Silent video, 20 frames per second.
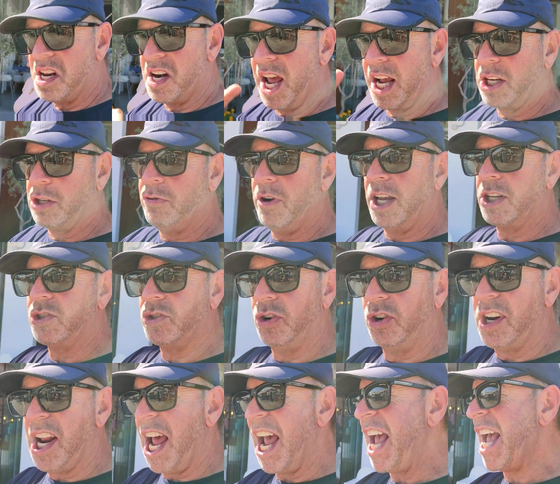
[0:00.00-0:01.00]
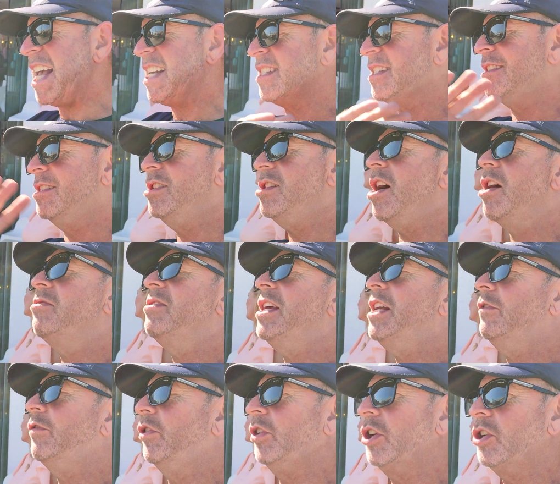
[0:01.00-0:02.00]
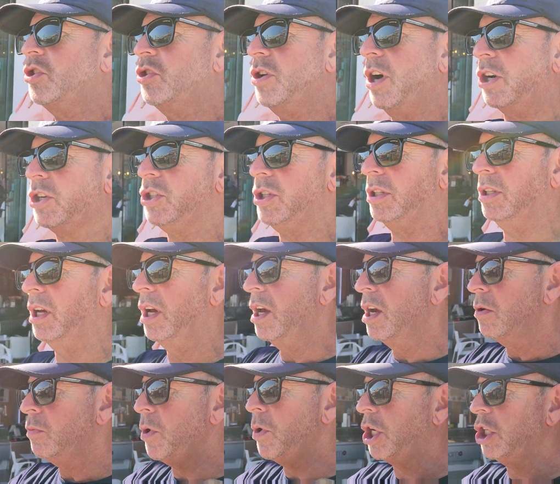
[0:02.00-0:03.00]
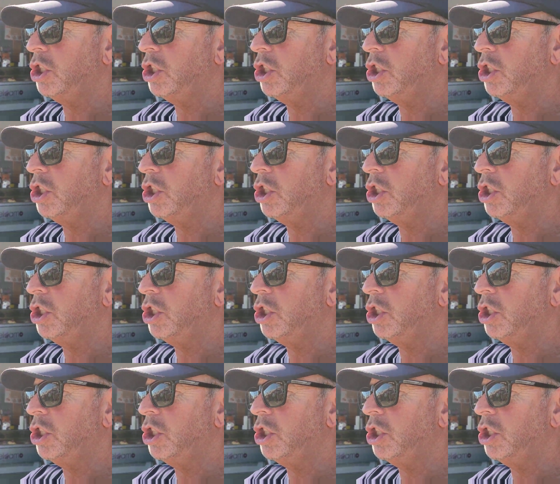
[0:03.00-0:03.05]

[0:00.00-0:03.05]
the next restaurant has no need for an introduction. We